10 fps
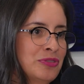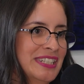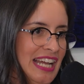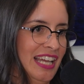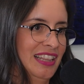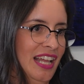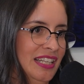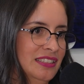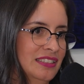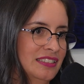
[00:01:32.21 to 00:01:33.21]
read
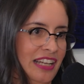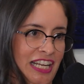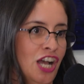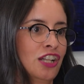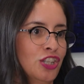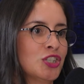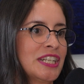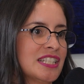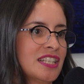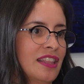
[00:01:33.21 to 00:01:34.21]
headlines and not look
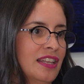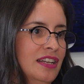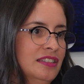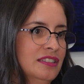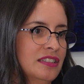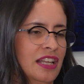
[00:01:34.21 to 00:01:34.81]
into things,